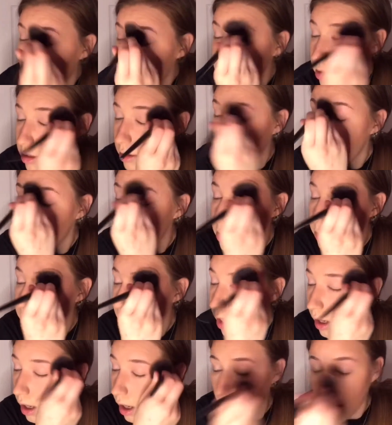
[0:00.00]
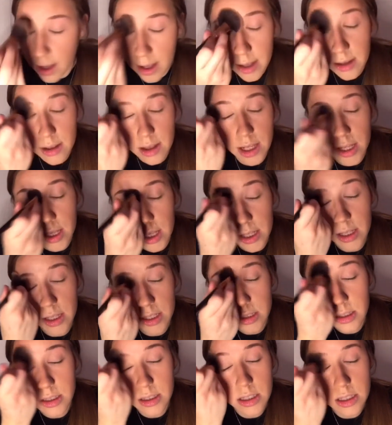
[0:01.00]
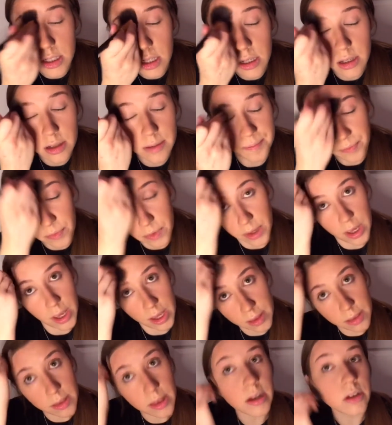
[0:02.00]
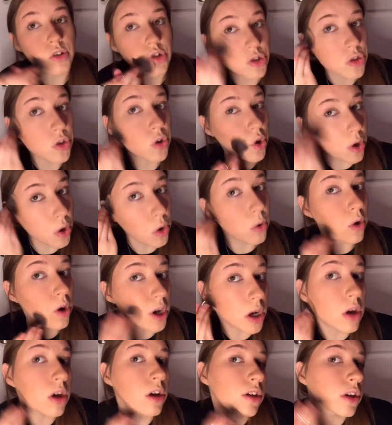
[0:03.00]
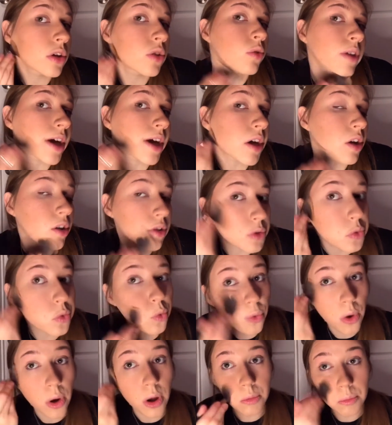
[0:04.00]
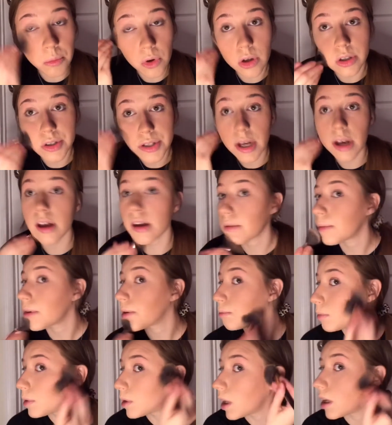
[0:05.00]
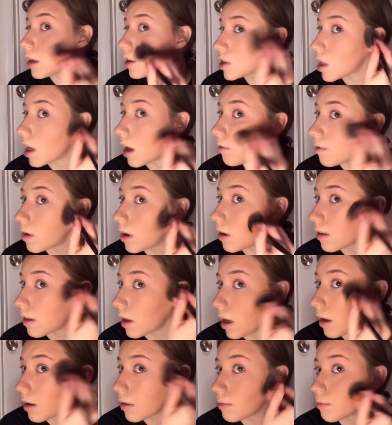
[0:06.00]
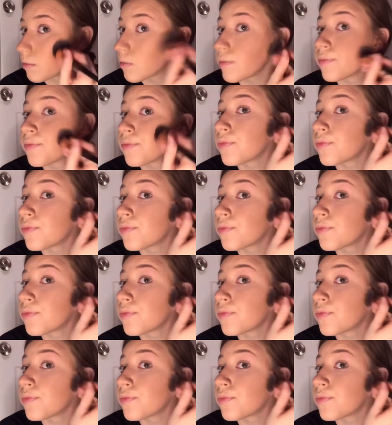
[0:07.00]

also into my eyelids, and then just go all around one more time and blend everything.